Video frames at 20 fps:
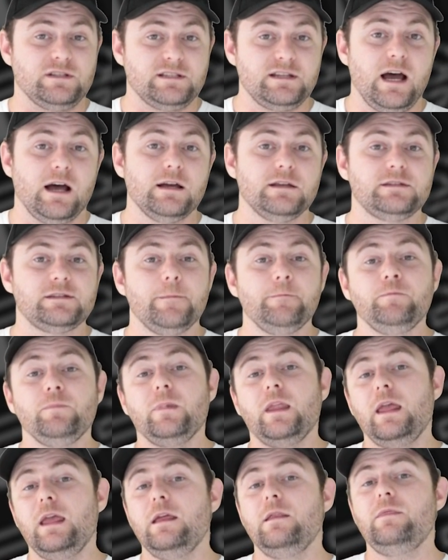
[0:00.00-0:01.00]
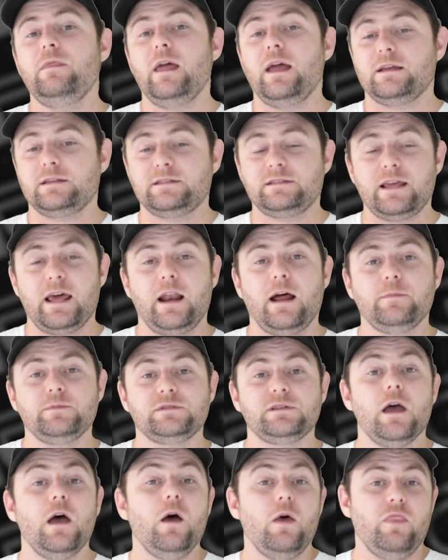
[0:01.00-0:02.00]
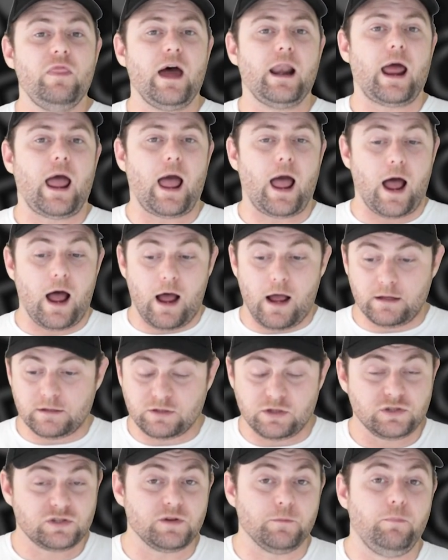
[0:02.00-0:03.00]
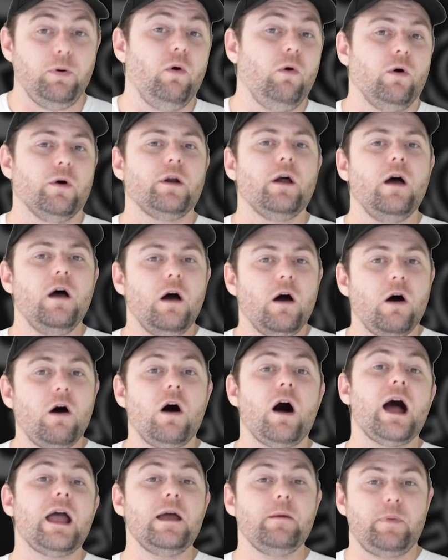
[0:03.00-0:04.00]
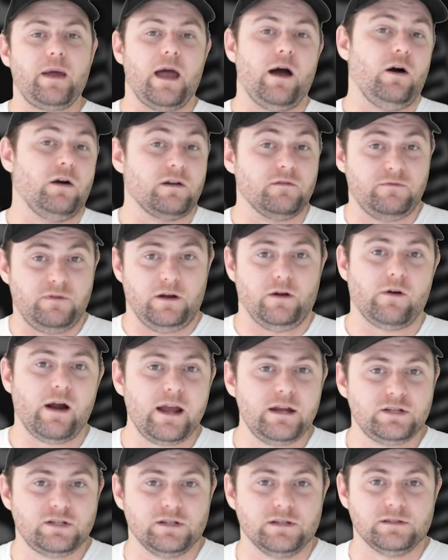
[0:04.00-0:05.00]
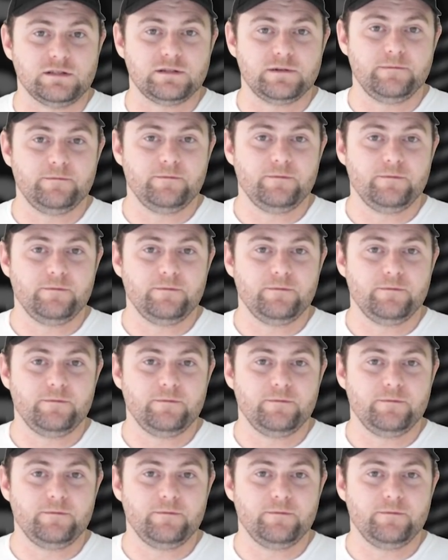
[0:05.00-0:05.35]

does in their setups that are to support higher power configurations.